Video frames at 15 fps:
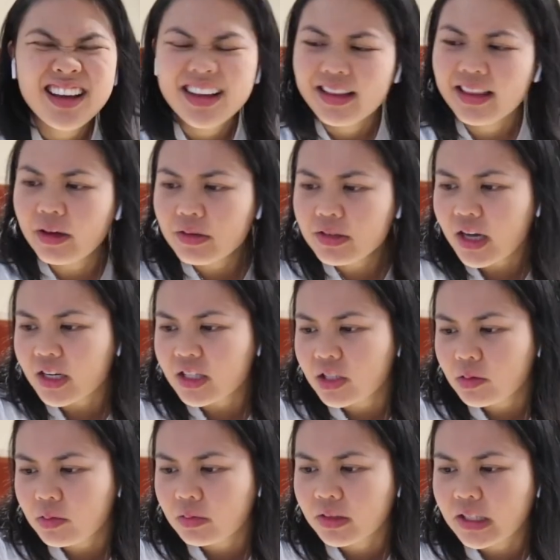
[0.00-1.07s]
That was
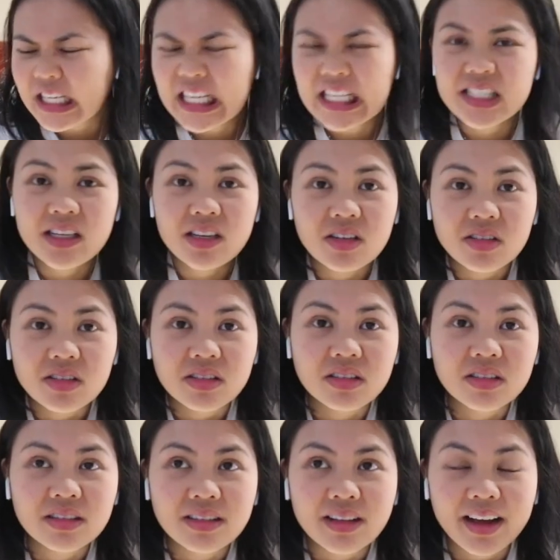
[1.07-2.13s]
actually really easy to
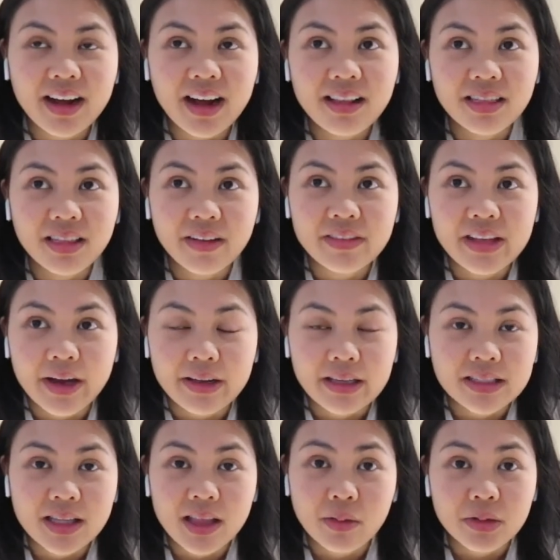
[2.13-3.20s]
do. Like I loved how
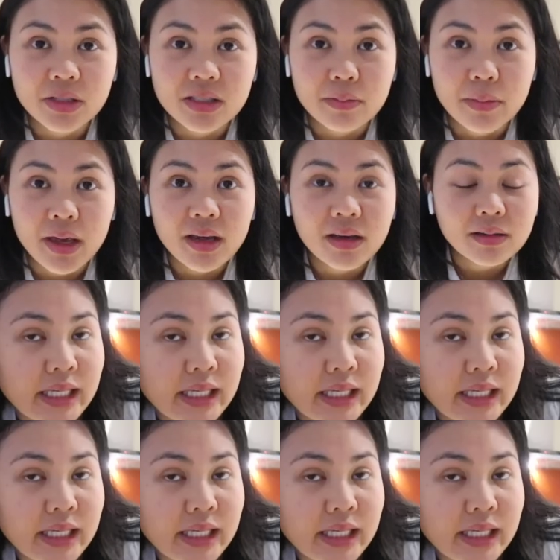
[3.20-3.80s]
easy that was to make.